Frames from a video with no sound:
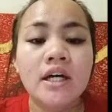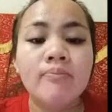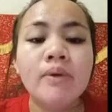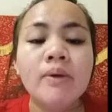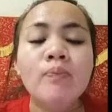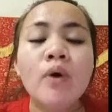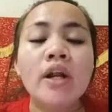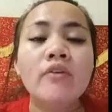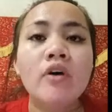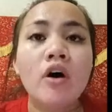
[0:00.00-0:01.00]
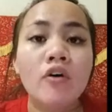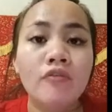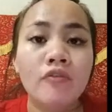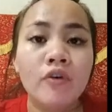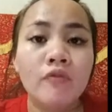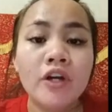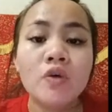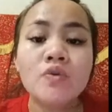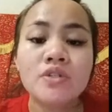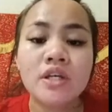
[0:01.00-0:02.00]
midpoint of
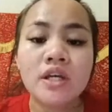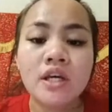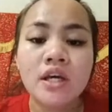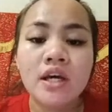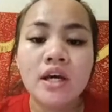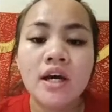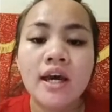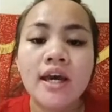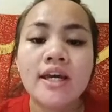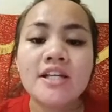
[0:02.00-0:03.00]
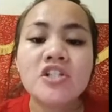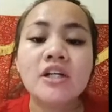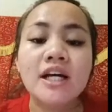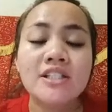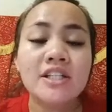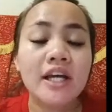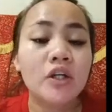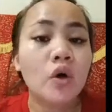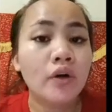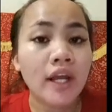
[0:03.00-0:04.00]
frequency each class and
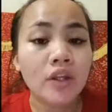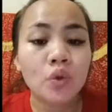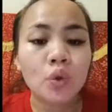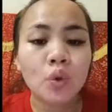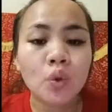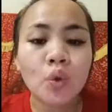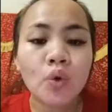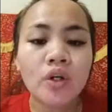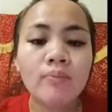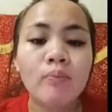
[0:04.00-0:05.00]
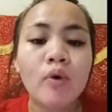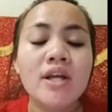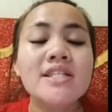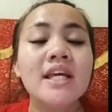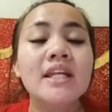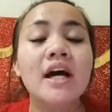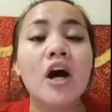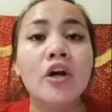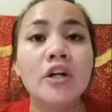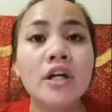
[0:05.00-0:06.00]
connect to the points in the
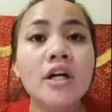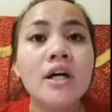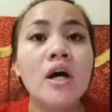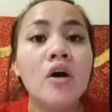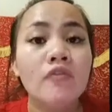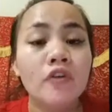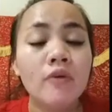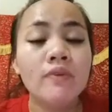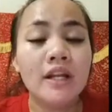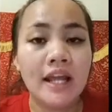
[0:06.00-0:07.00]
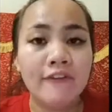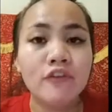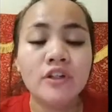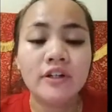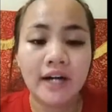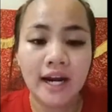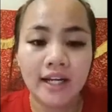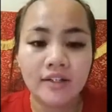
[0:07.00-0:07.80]
order from the left to the right.